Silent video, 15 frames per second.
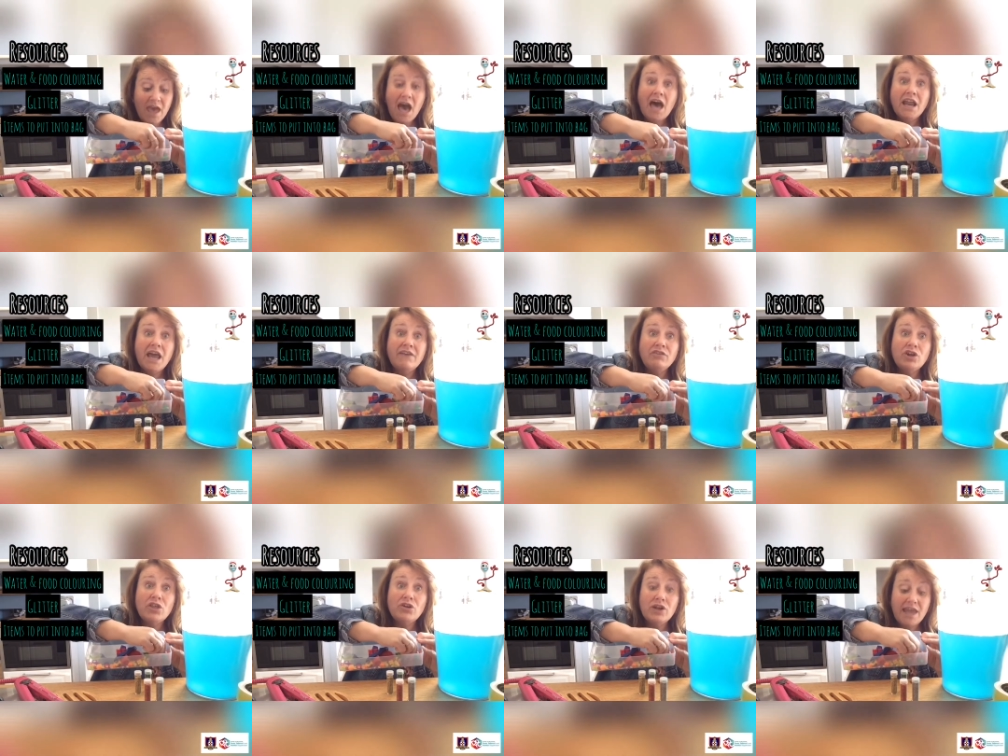And I have
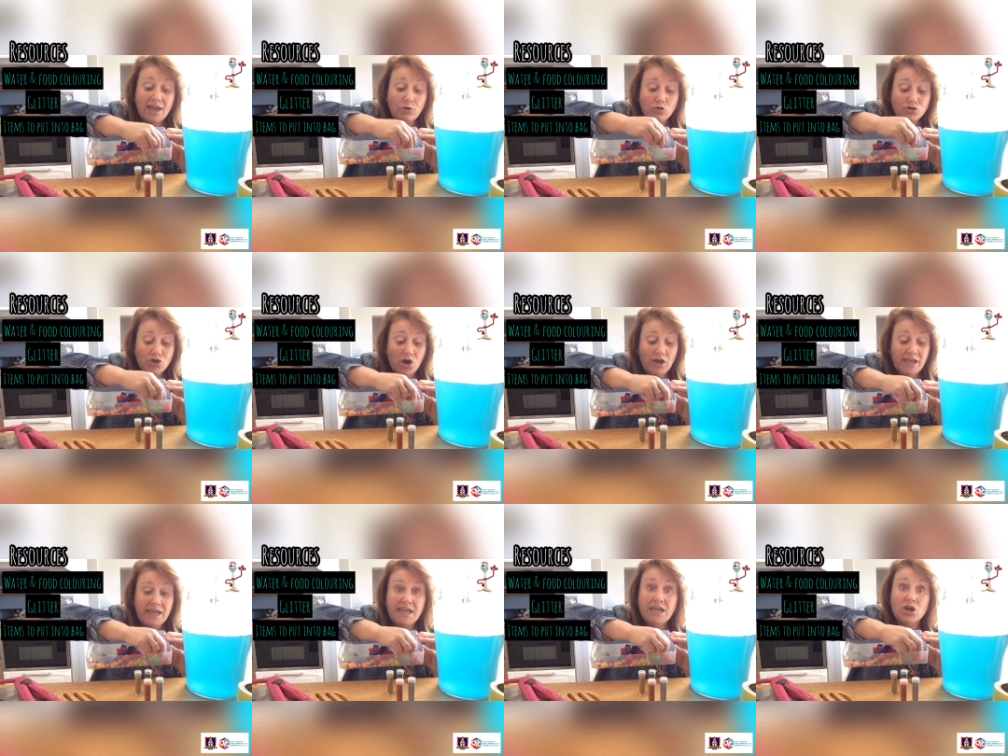another Lego
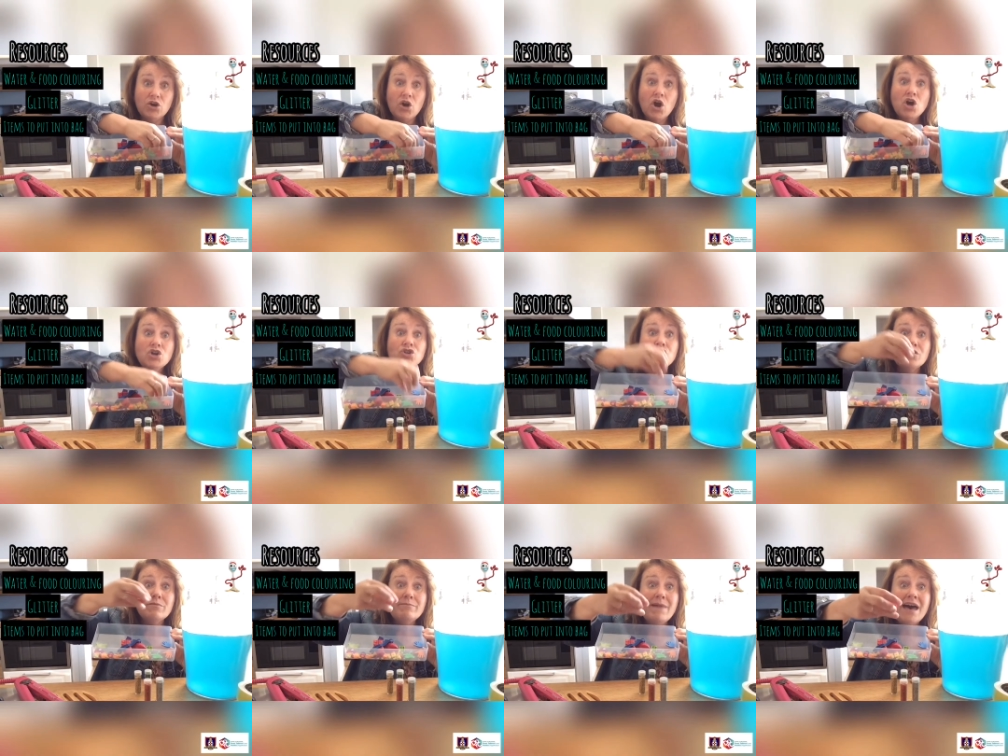dot here to
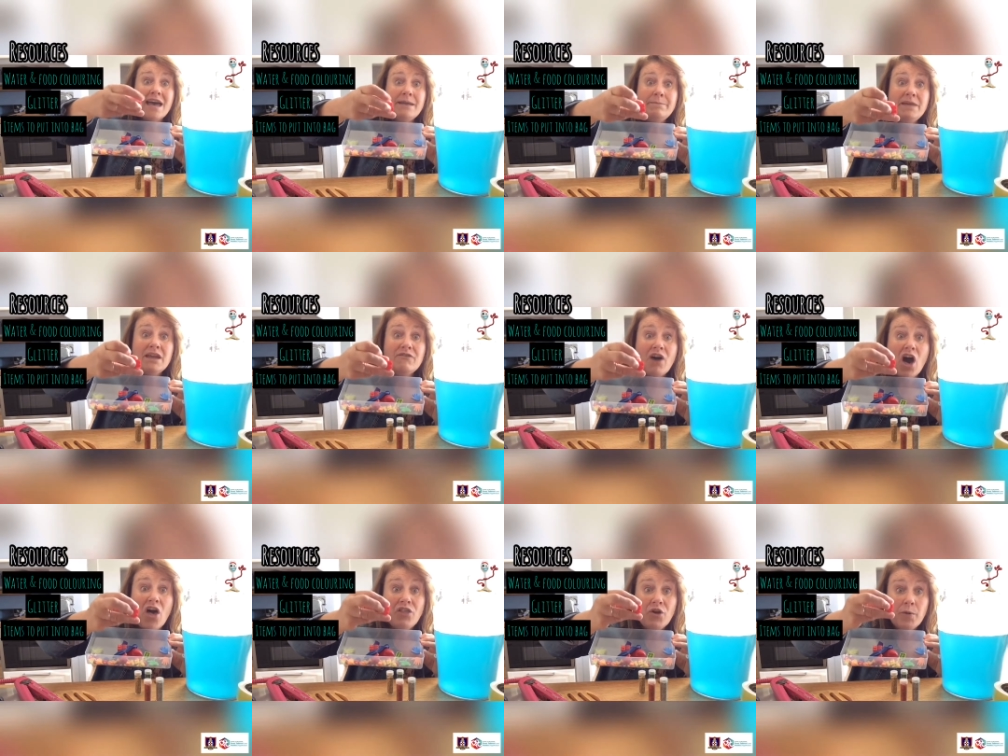remind me of
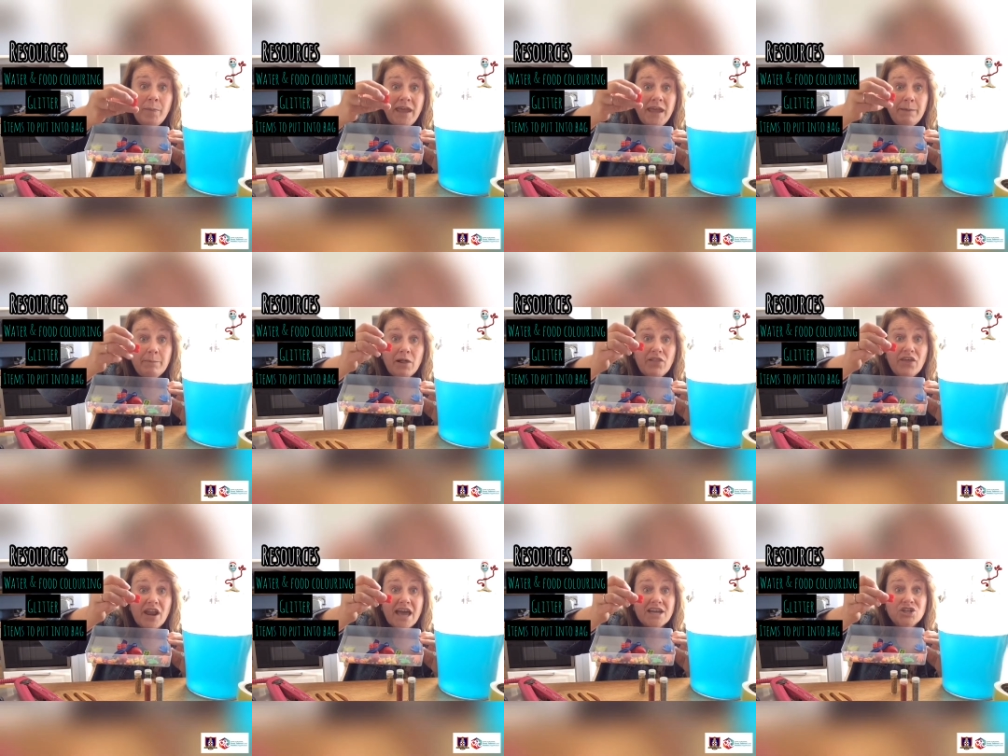other people
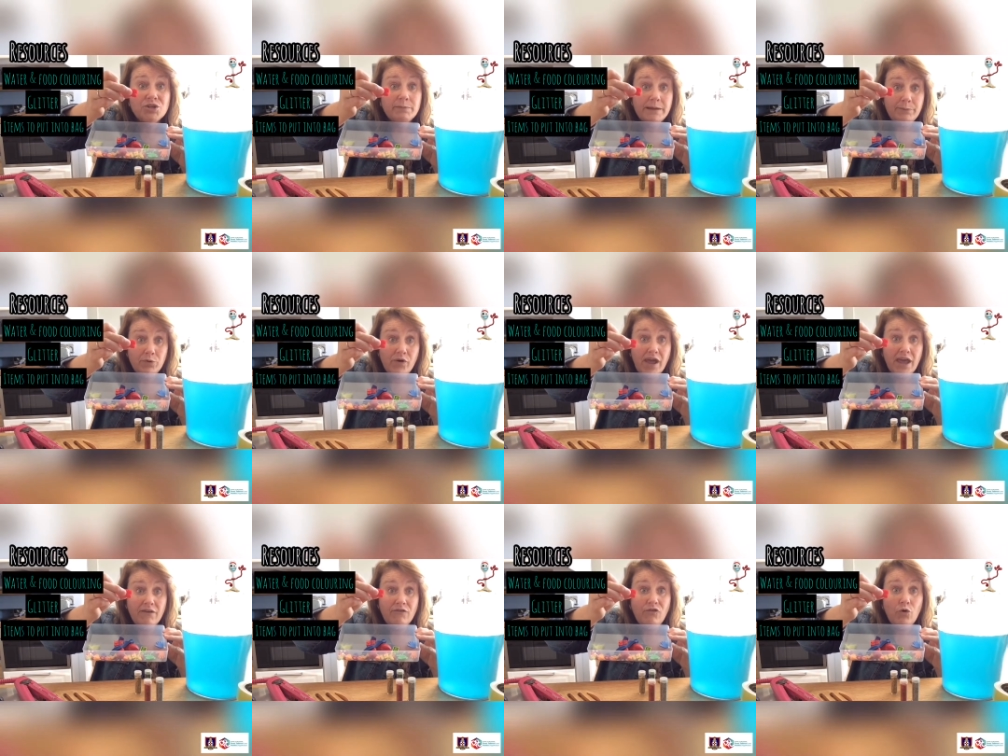that I should be
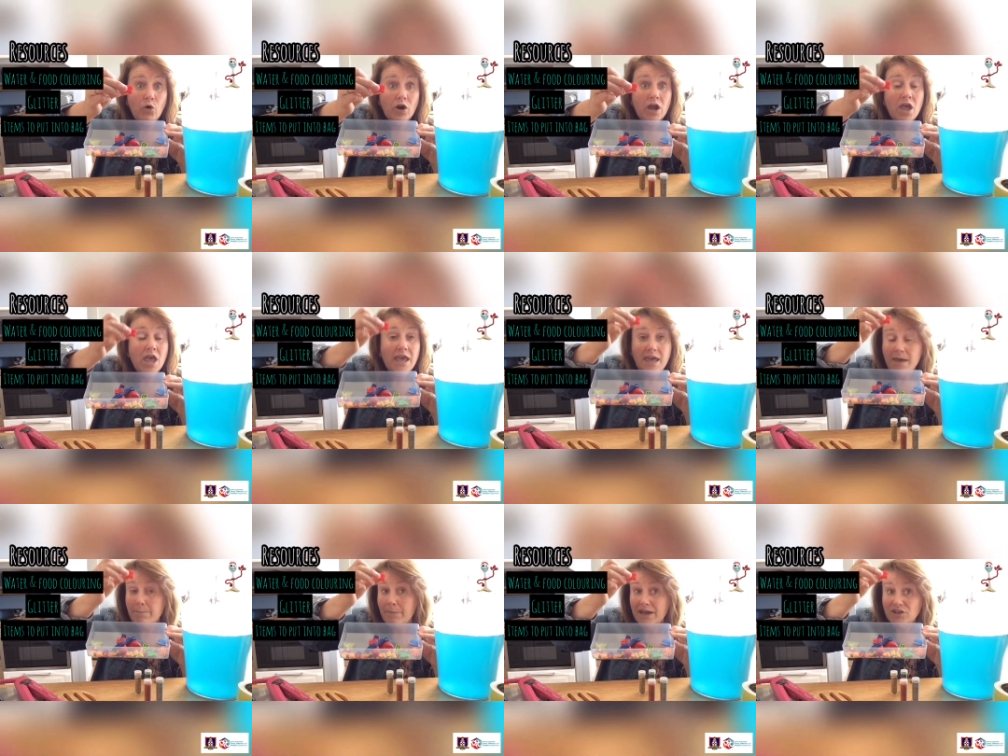praying for
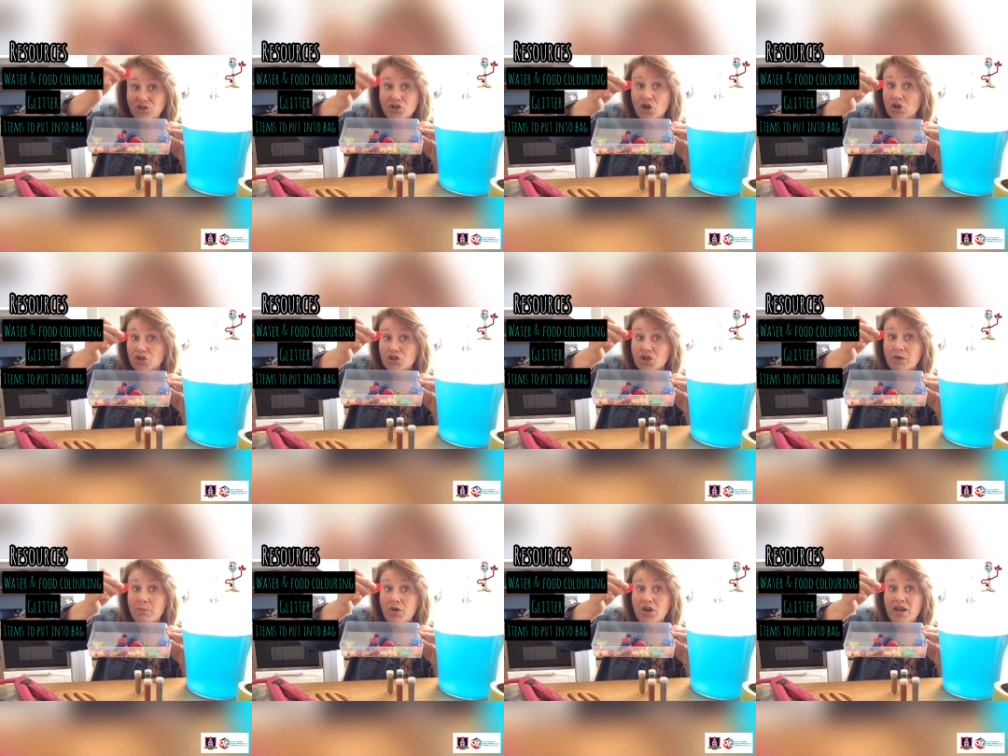in my church
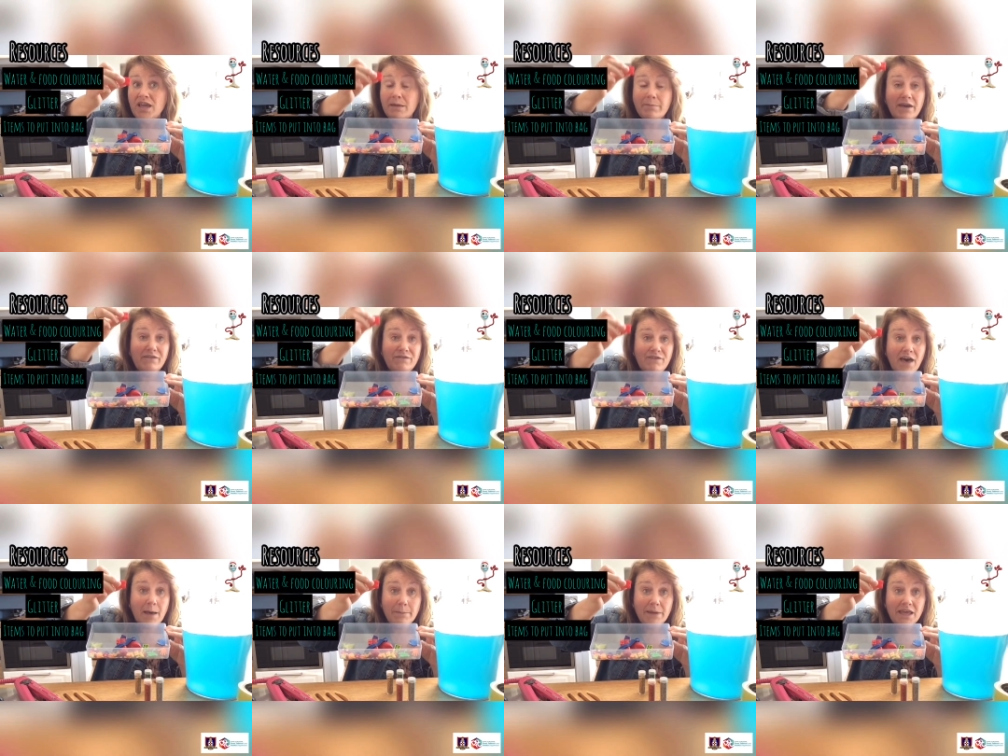community, in my
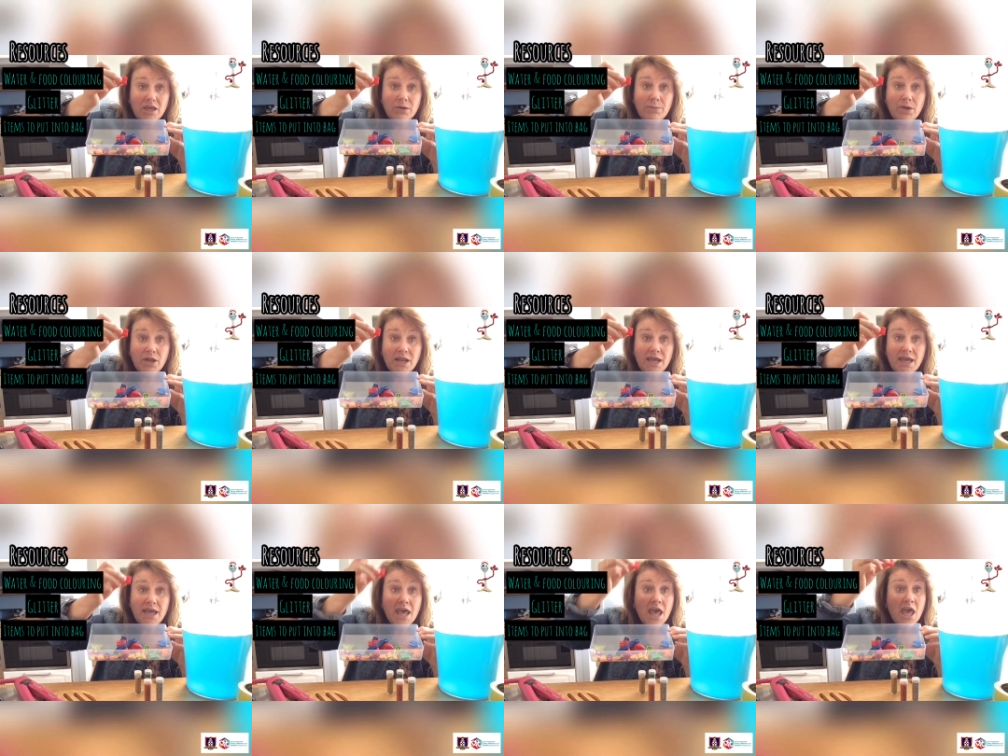family
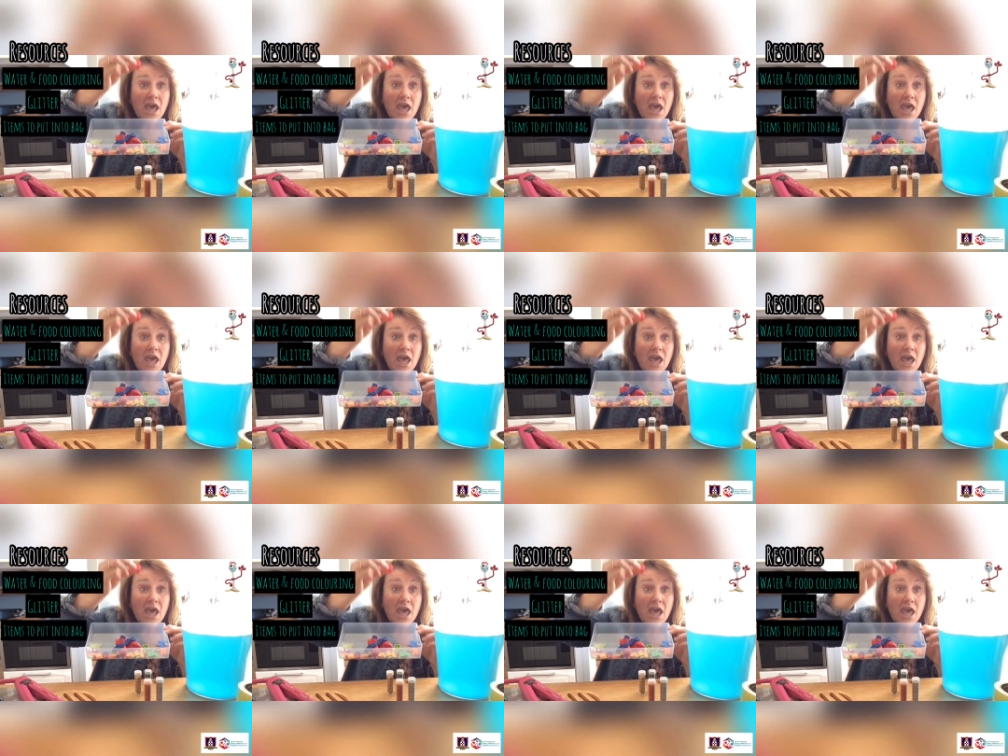community,